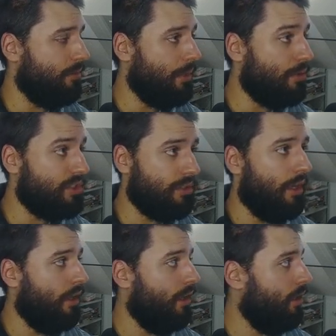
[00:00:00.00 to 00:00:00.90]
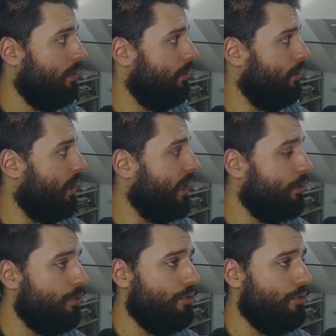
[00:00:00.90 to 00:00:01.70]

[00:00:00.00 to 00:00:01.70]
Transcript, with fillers: Because I could